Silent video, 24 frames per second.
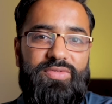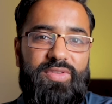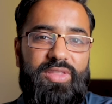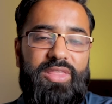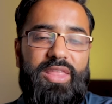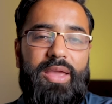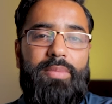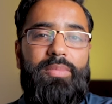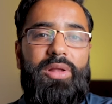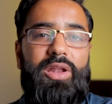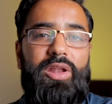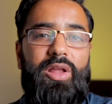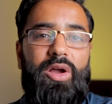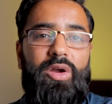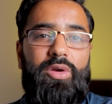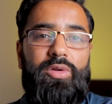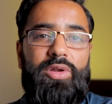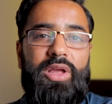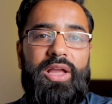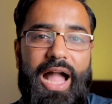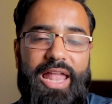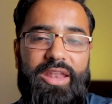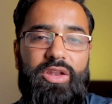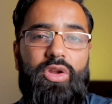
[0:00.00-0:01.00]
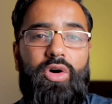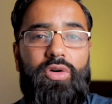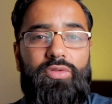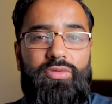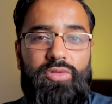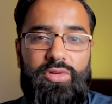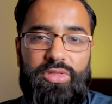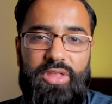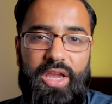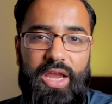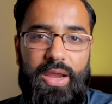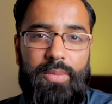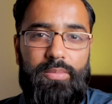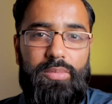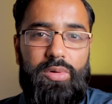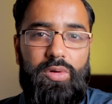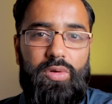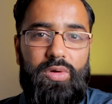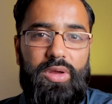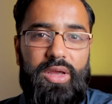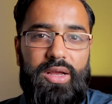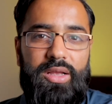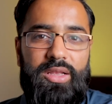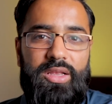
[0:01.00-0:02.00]
for them alone and not for their
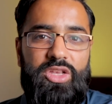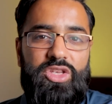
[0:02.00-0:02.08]
employer.